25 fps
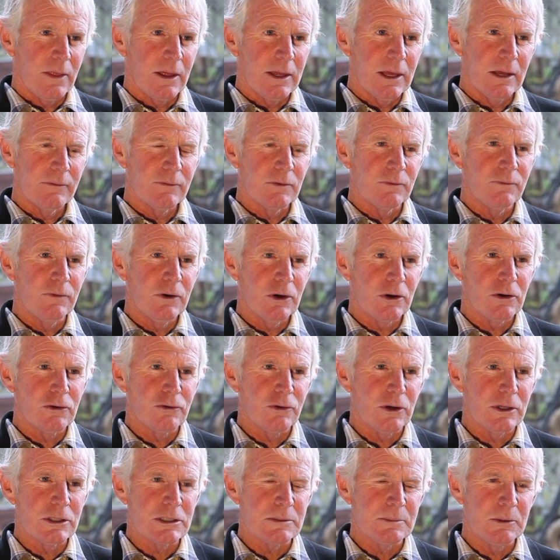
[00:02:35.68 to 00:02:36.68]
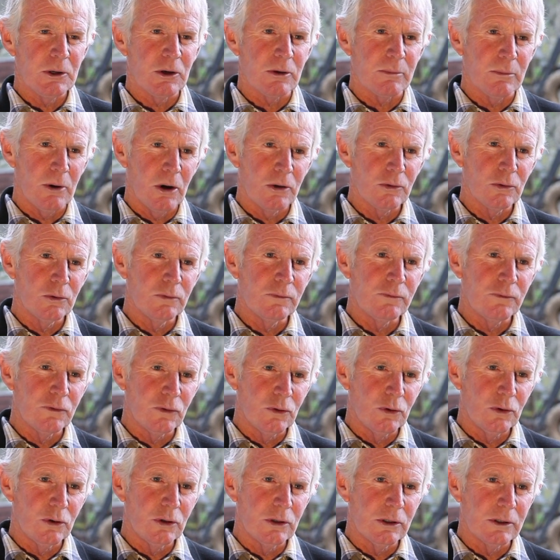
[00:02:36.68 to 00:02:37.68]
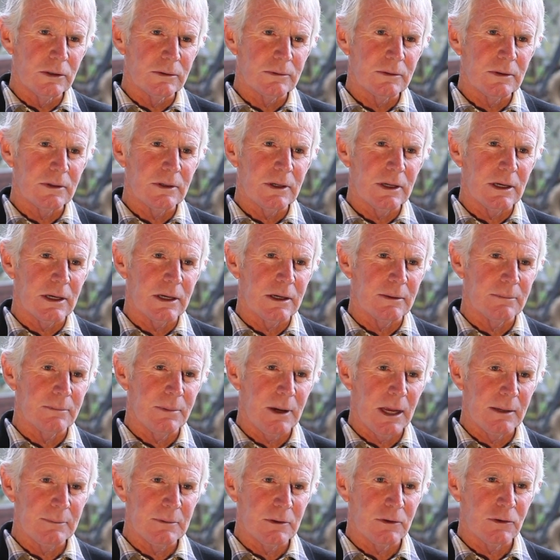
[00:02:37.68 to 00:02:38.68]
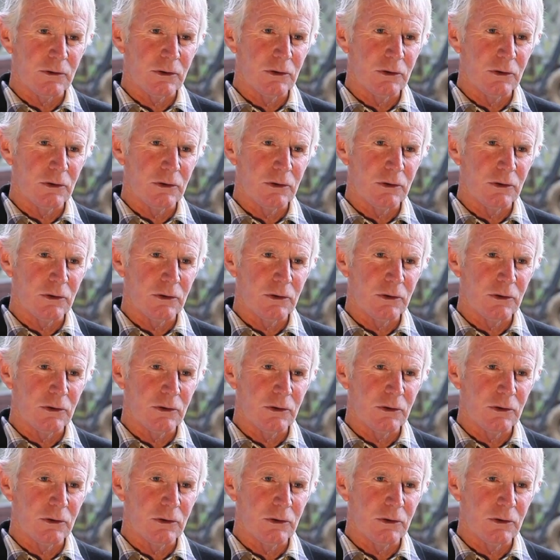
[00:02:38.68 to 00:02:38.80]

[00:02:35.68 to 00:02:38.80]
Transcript: They have a very transparent model for um, payment